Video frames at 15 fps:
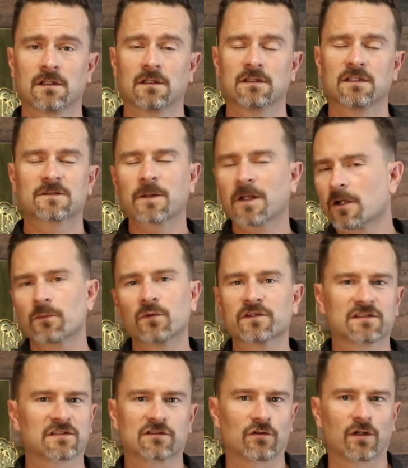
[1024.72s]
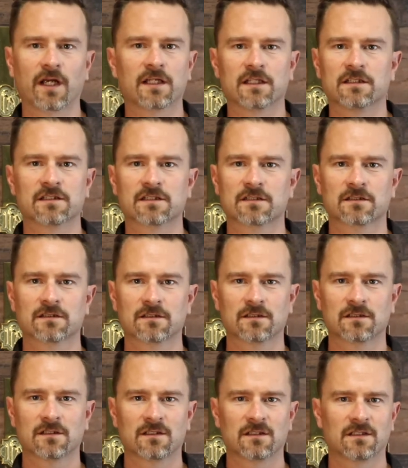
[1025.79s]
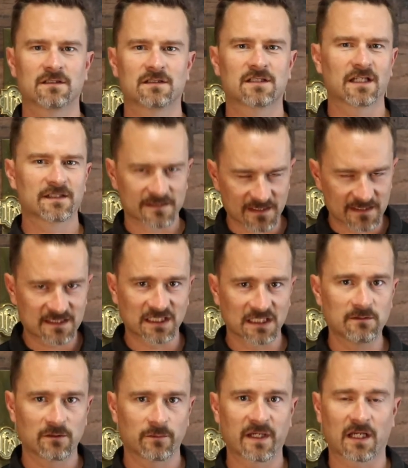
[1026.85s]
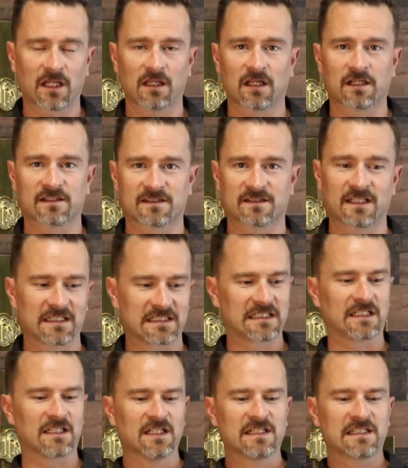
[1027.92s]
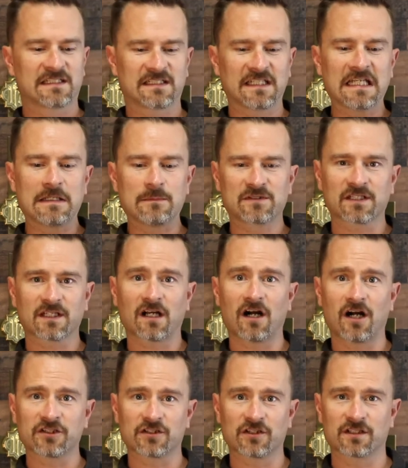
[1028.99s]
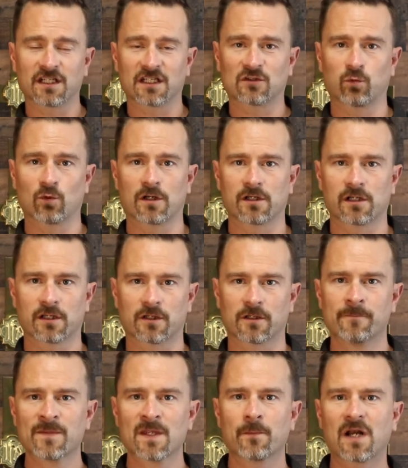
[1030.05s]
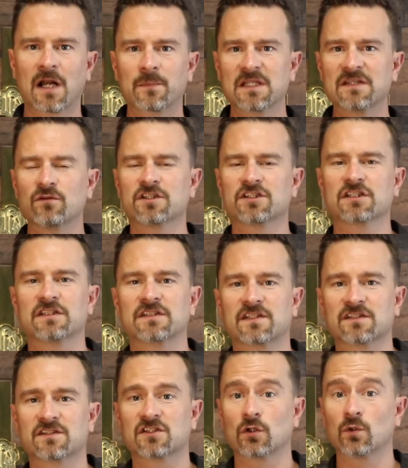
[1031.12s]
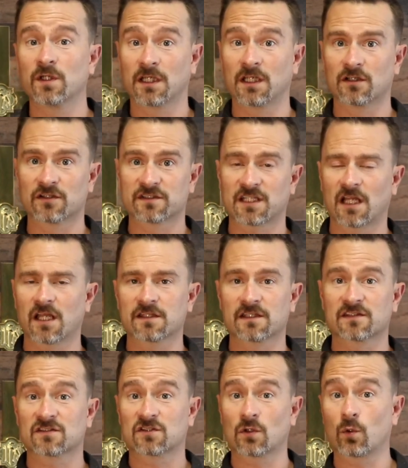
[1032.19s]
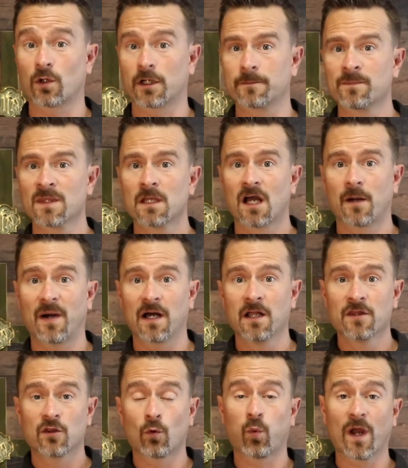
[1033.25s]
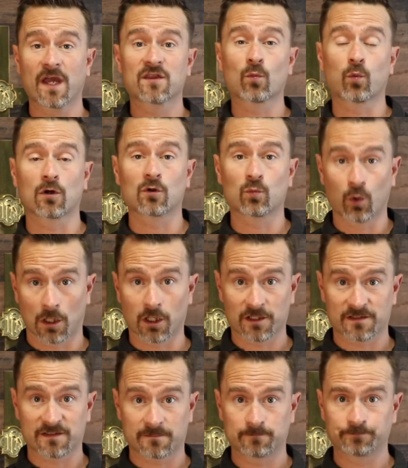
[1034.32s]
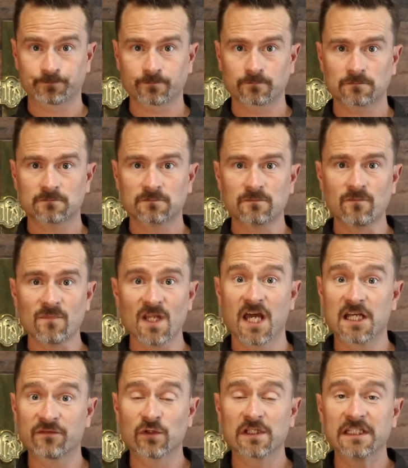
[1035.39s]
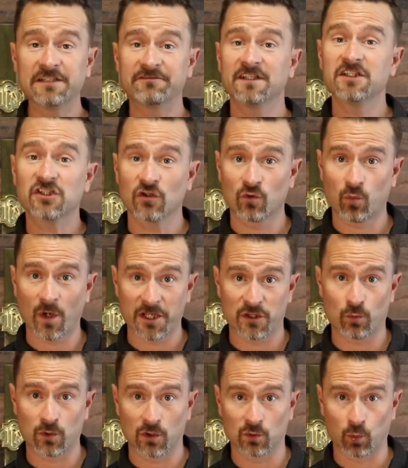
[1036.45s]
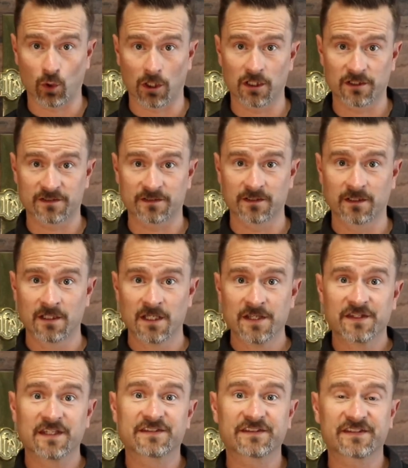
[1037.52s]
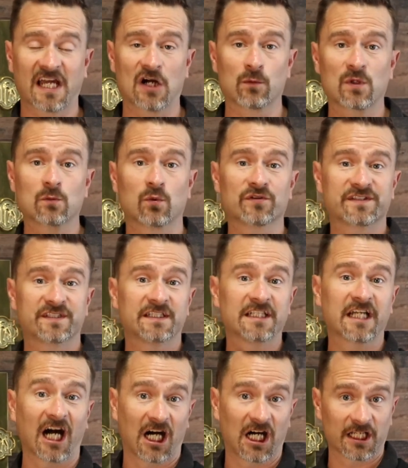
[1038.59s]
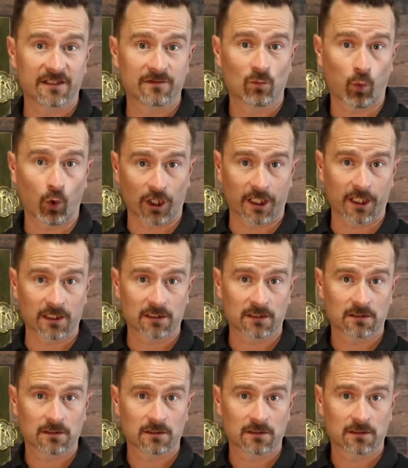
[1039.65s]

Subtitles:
This parable is strange. It doesn't seem to make a lot of sense. It seems to contradict one another. But I believe what Jesus is doing here is telling this story about the way the world works. And if we live into the way the world works, this is how we will see God working.